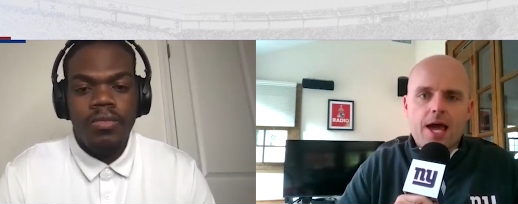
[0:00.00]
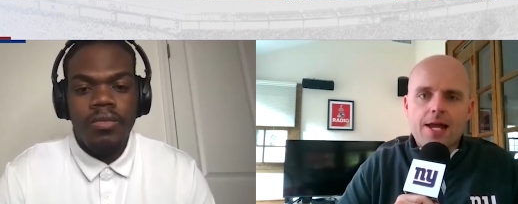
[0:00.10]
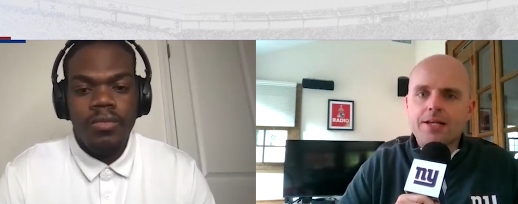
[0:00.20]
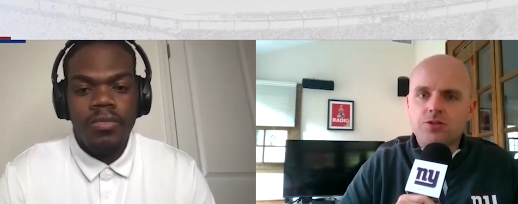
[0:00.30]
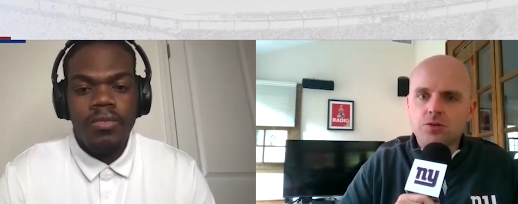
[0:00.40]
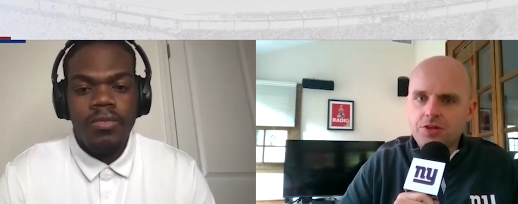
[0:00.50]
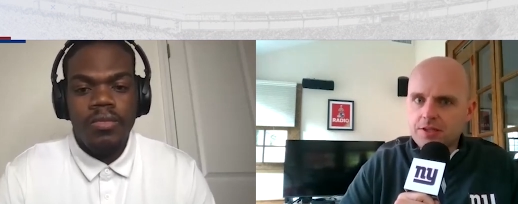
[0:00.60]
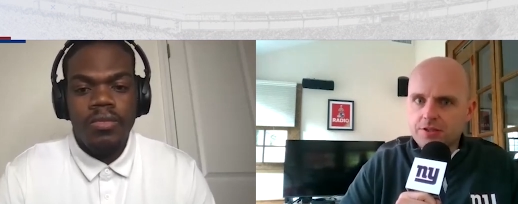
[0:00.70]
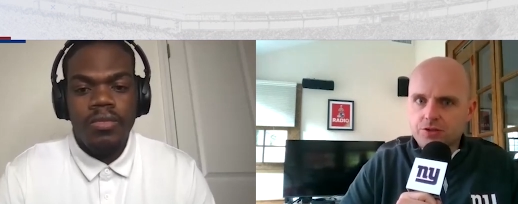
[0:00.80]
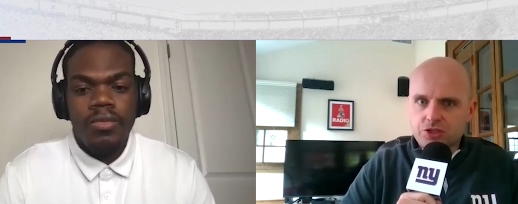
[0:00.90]
Speaker 1: And I do
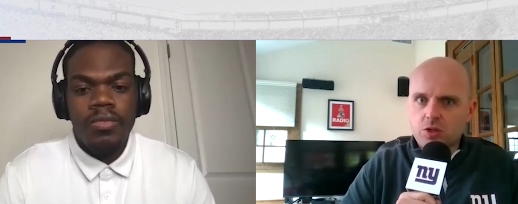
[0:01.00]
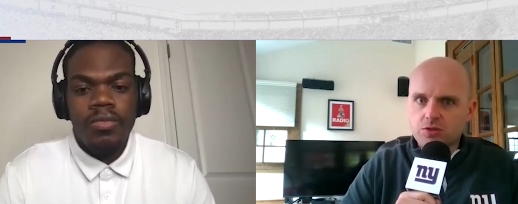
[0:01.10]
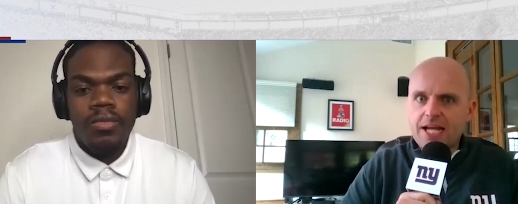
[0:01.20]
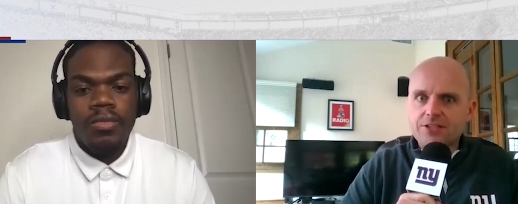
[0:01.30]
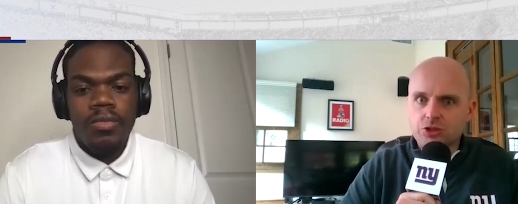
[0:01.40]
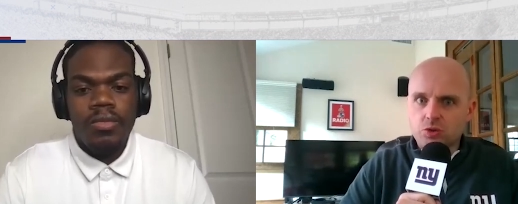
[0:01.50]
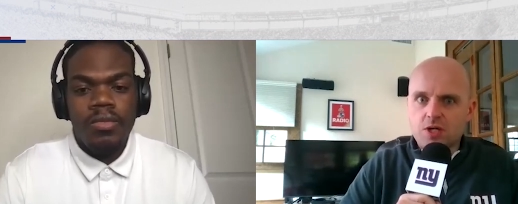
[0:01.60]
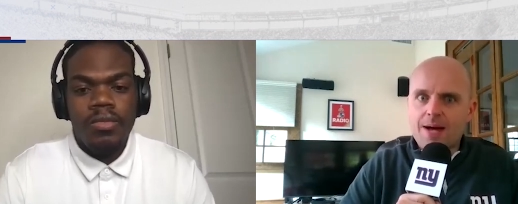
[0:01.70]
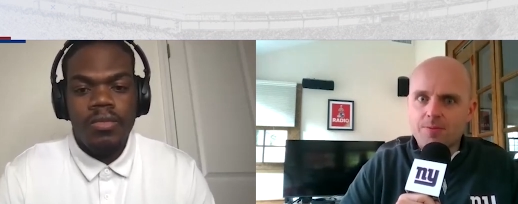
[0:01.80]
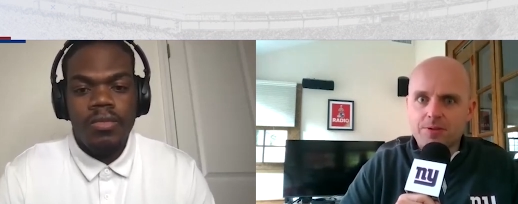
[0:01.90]
think their skills actually do
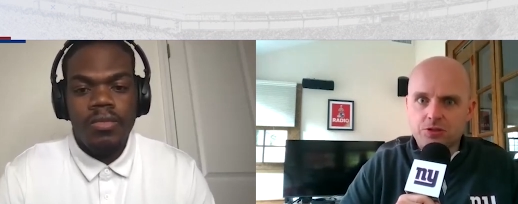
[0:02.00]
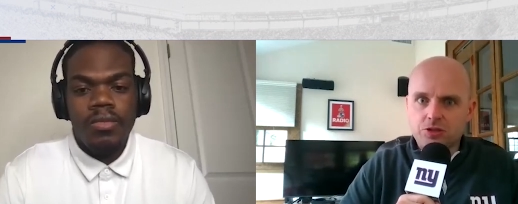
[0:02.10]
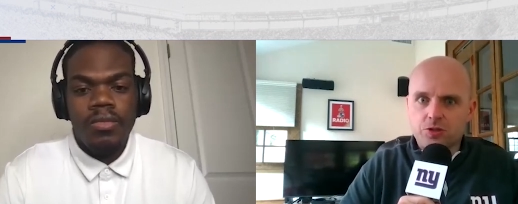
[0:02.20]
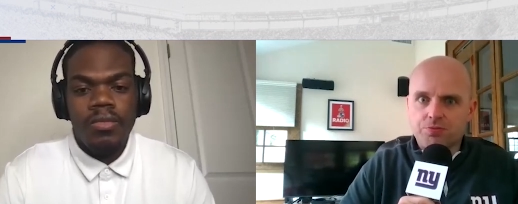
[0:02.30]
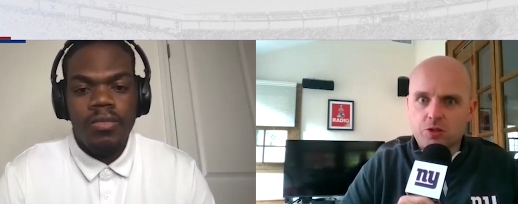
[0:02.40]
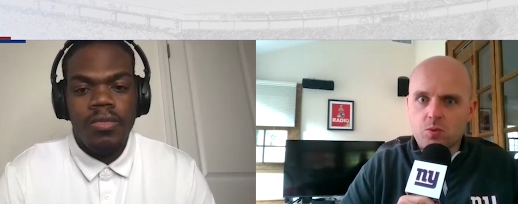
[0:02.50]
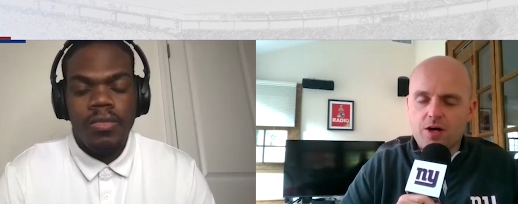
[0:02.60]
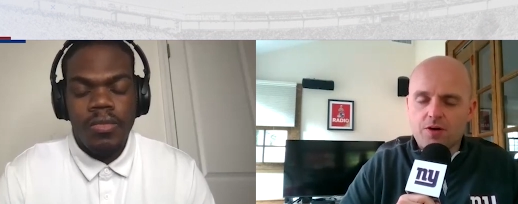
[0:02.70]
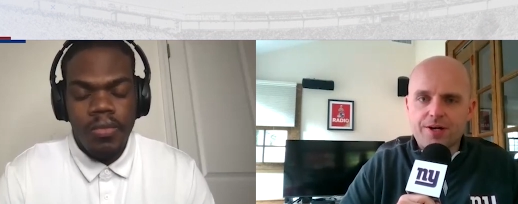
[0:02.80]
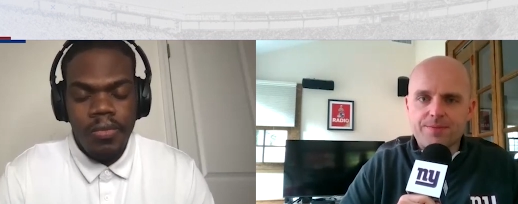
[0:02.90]
complement each other pretty
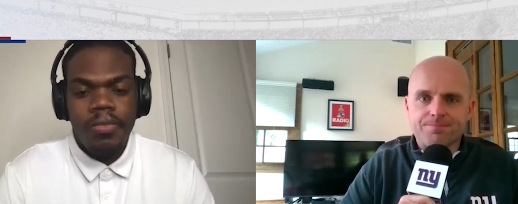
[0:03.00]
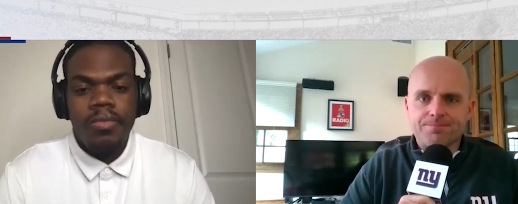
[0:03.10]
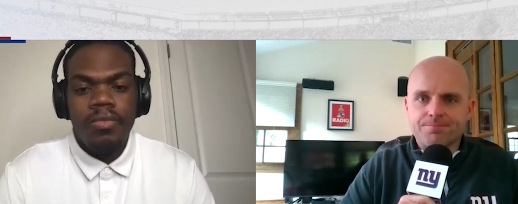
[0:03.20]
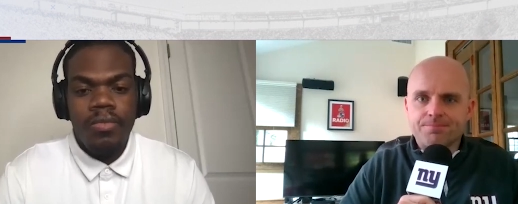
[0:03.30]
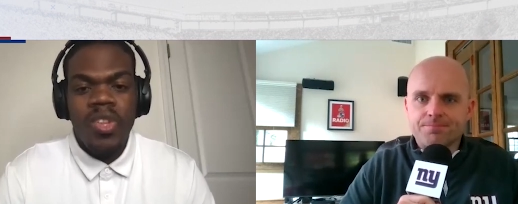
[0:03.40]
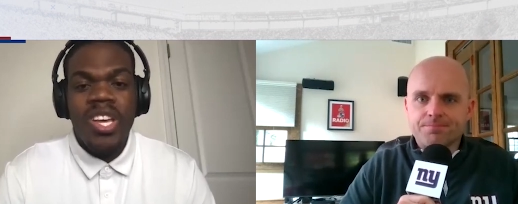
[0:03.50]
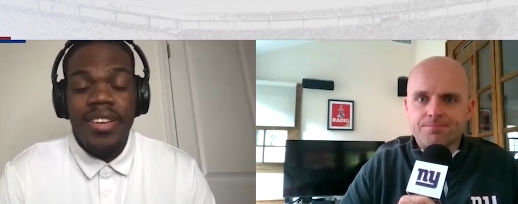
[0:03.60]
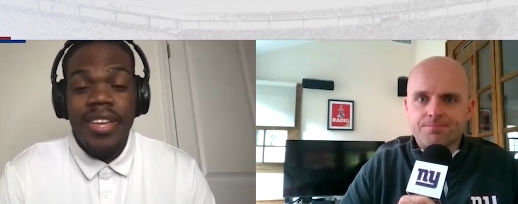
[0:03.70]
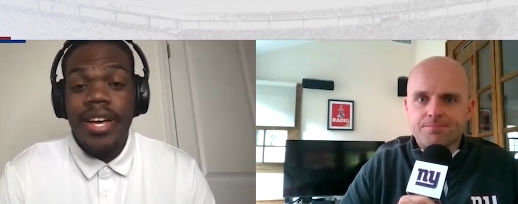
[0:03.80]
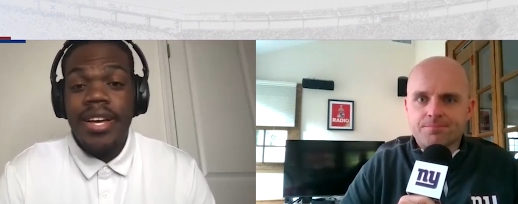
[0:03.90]
well, right?
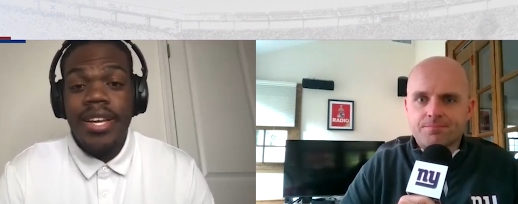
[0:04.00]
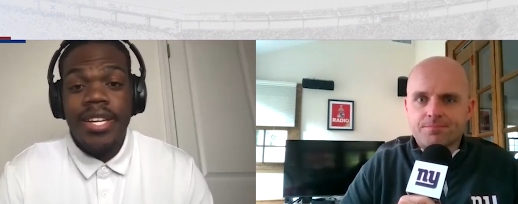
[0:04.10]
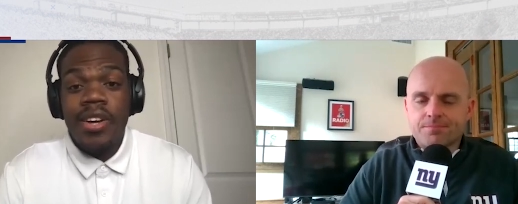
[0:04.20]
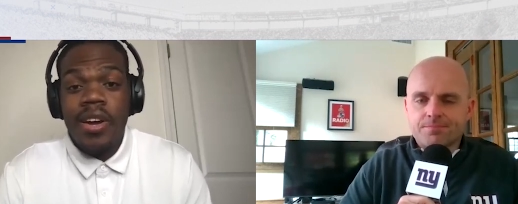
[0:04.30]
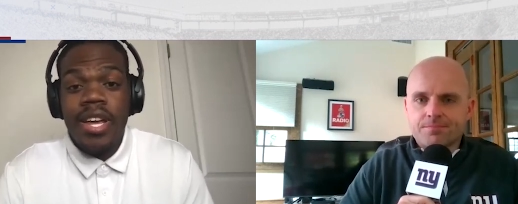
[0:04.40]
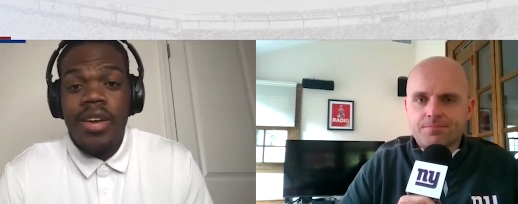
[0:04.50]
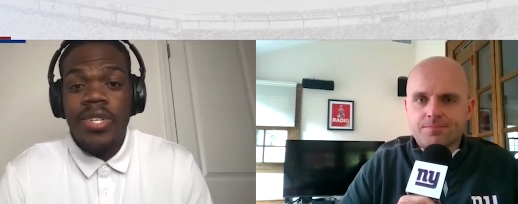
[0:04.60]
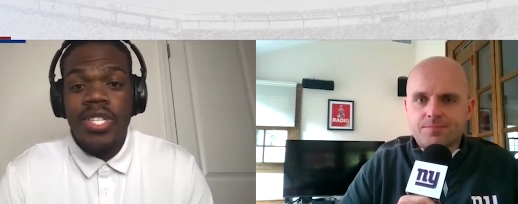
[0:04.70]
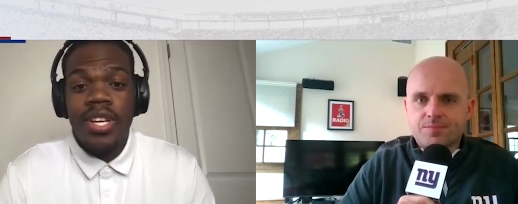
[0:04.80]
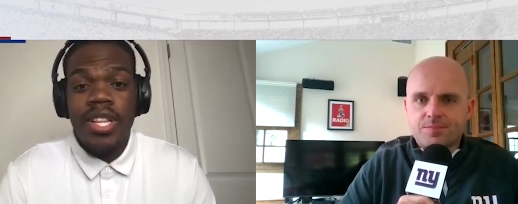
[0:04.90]
Speaker 2: Yeah, and Darnay
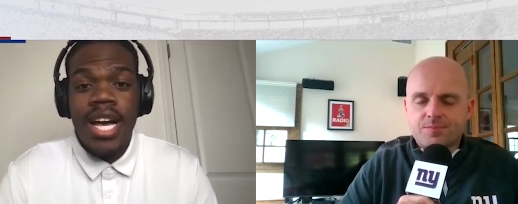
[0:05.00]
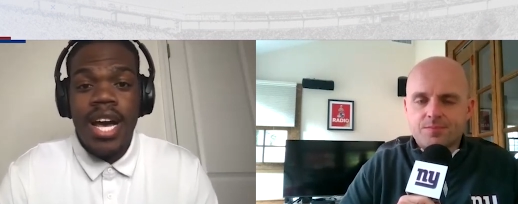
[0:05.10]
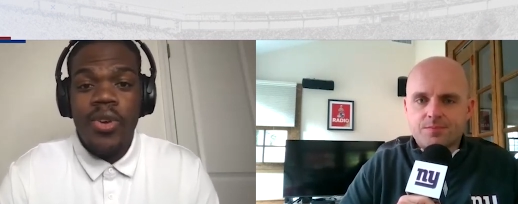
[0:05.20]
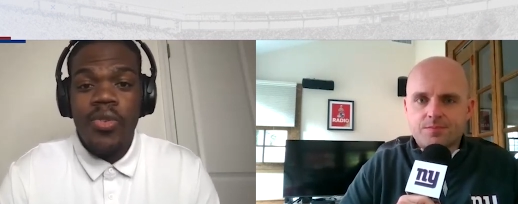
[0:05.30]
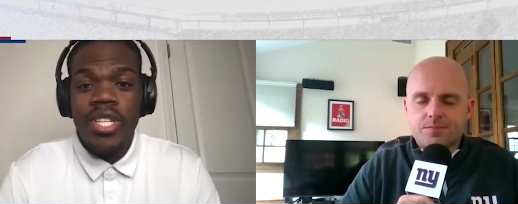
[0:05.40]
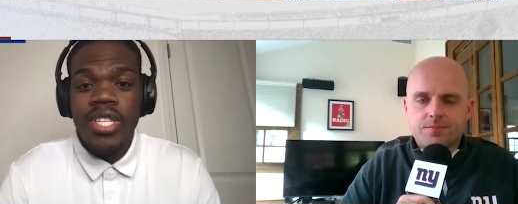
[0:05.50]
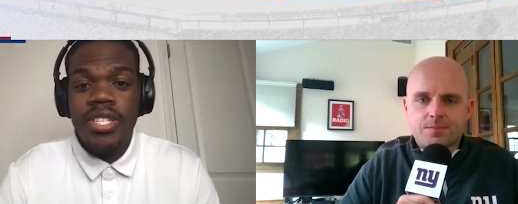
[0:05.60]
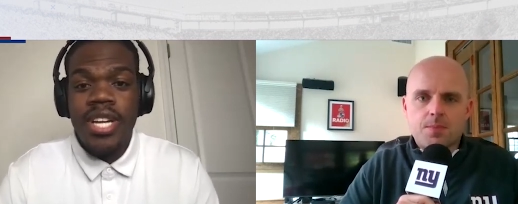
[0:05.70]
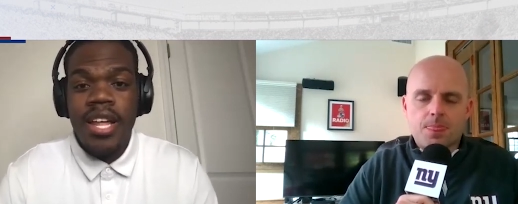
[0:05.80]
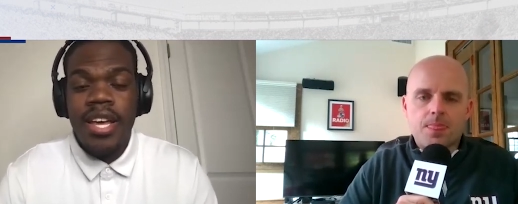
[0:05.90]
was another guy who really
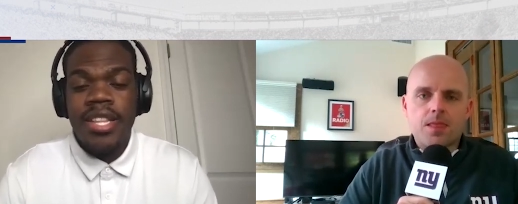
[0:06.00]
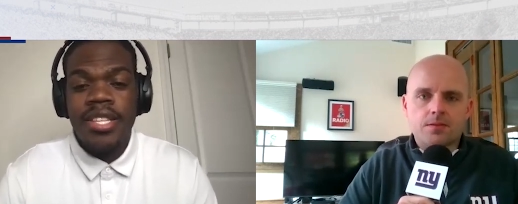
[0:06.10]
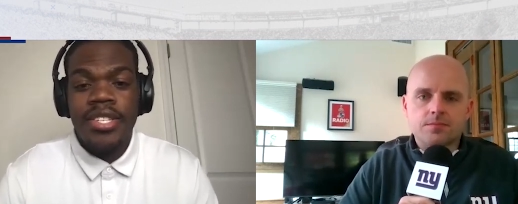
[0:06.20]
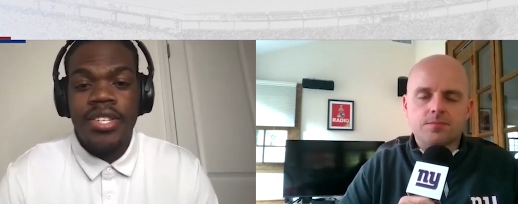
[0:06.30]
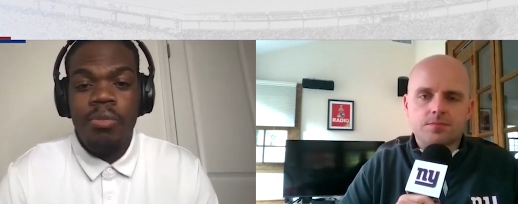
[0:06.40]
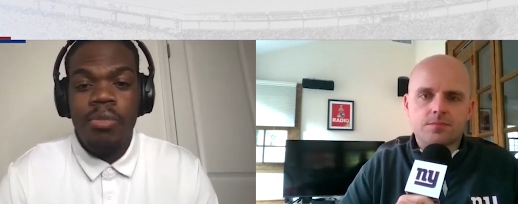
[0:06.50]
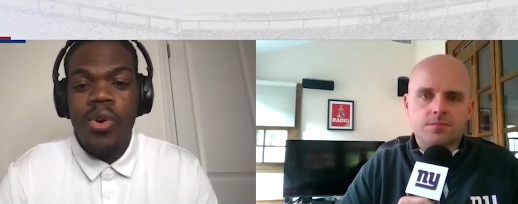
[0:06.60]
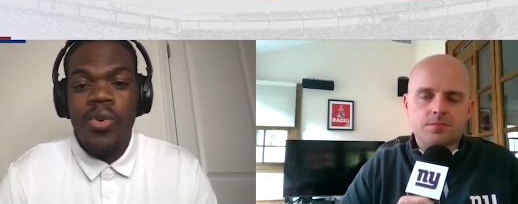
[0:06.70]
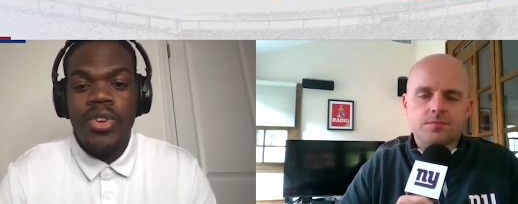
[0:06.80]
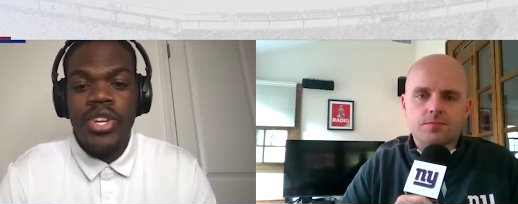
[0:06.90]
stood out at the Senior
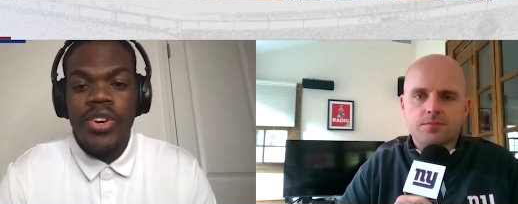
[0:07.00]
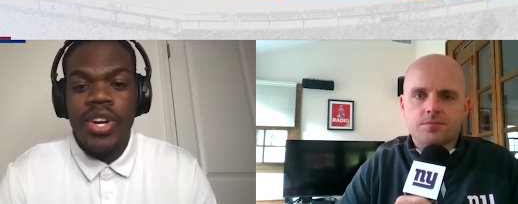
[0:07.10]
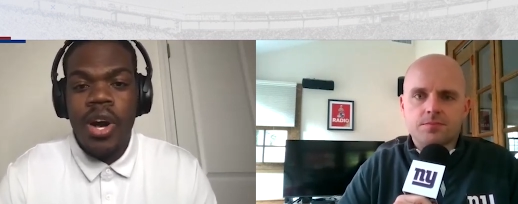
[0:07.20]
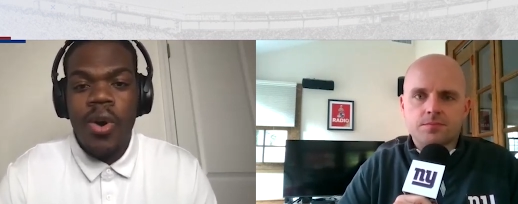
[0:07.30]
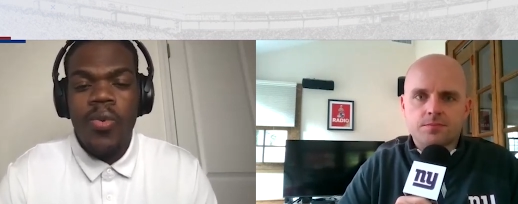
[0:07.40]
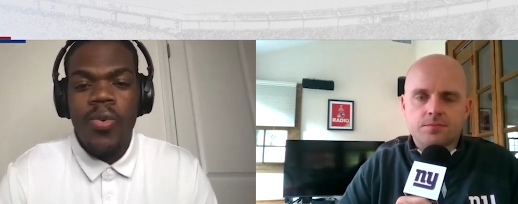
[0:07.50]
Bowl a year ago.